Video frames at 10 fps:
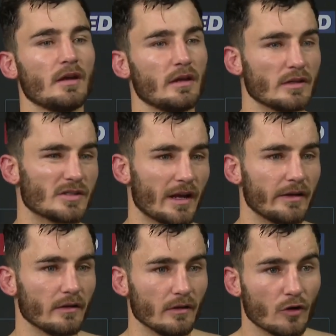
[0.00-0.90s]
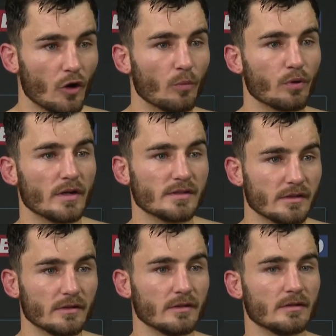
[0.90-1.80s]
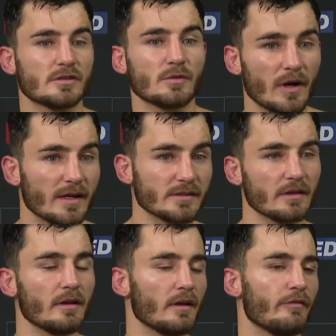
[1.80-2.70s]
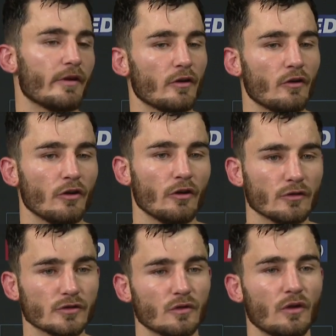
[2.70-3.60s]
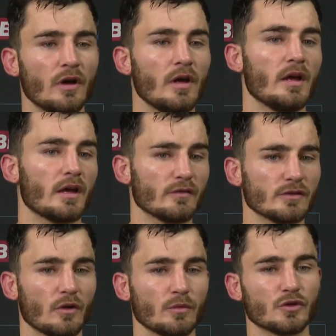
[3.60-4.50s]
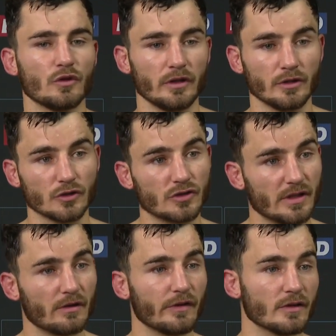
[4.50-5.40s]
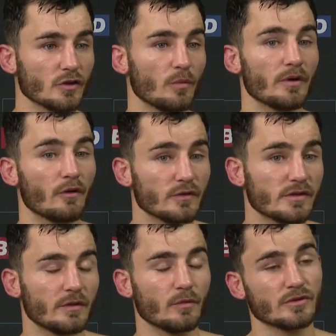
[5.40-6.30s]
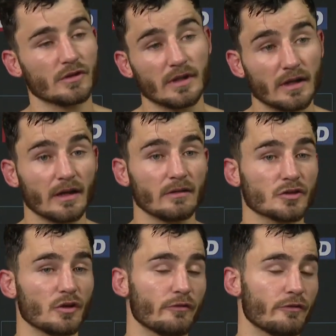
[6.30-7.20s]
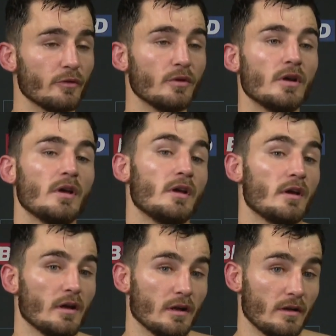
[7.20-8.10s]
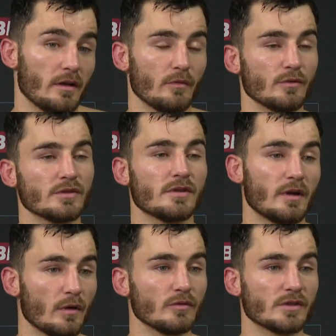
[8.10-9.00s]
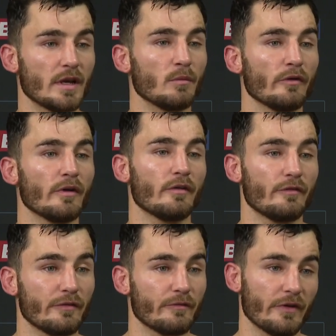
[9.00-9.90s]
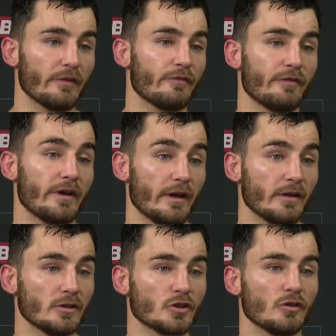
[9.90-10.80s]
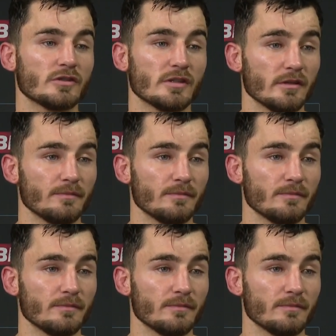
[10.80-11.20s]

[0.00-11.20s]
it's kind of compressed and surmising it very early on, so give us an opportunity to just set things up. And obviously, once I did get the shot through, it was game more fight-ending and shots in it.